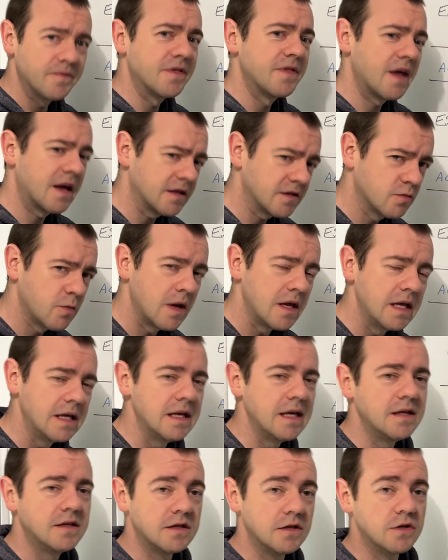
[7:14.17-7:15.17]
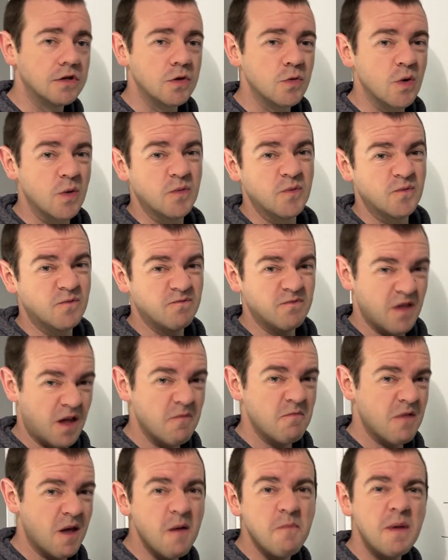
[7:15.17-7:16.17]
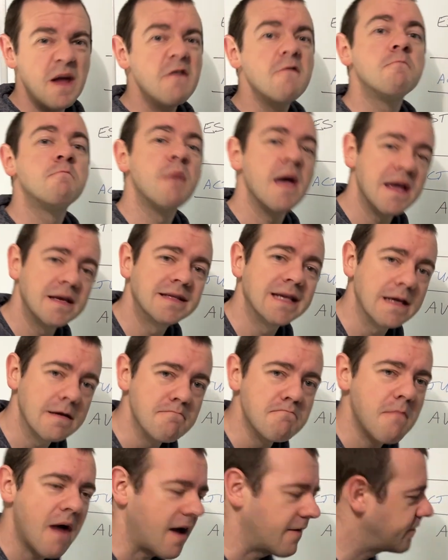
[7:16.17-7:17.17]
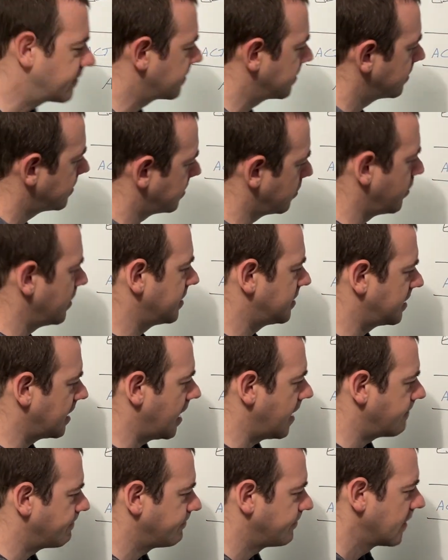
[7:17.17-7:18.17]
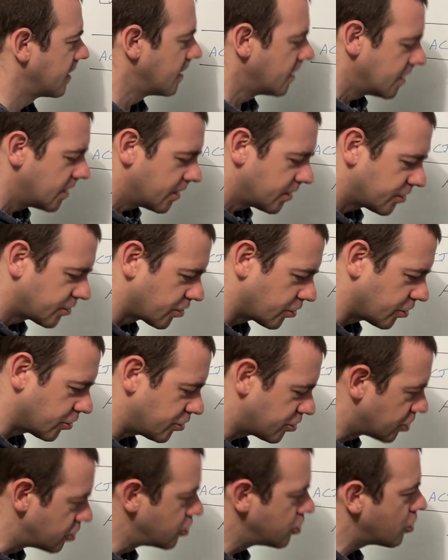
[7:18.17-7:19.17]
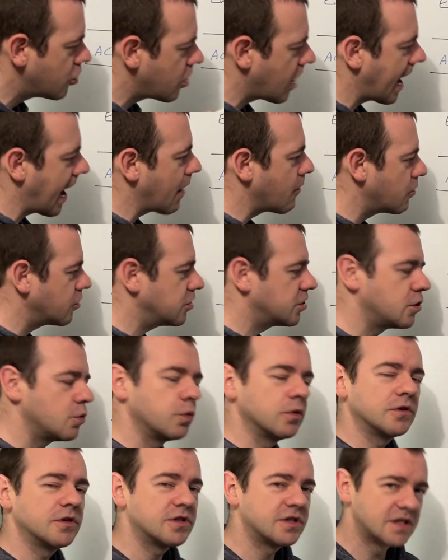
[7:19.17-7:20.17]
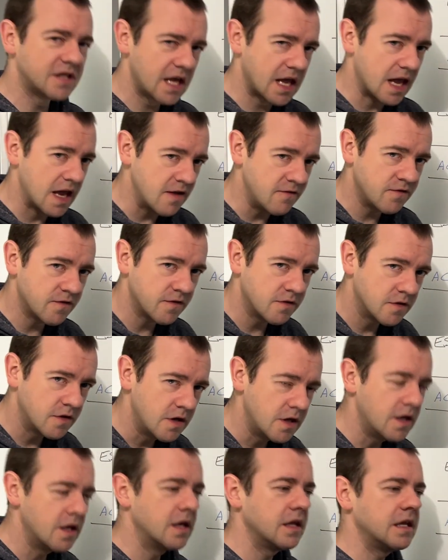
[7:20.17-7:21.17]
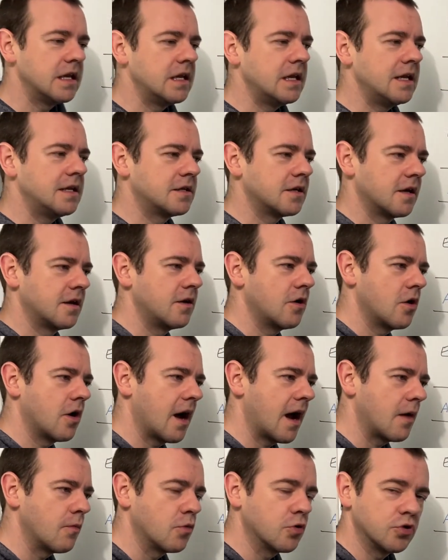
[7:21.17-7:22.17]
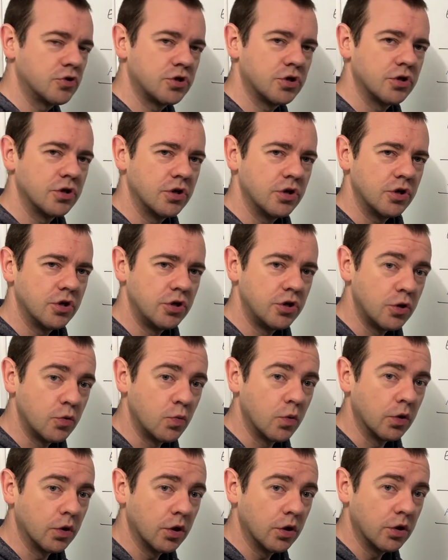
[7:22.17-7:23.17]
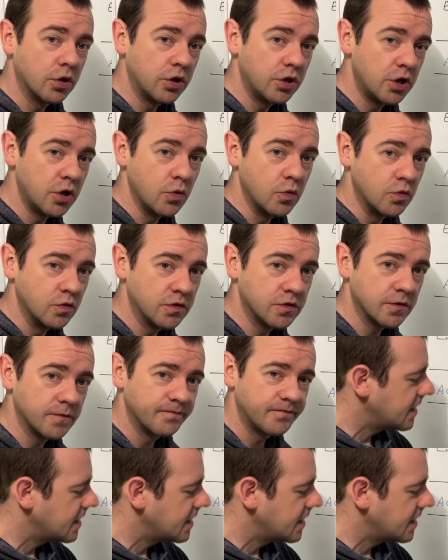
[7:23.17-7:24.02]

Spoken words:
That's where you need to do a bit of basic maths, shall we say. So to know how much you will save, you need to know how much you will use.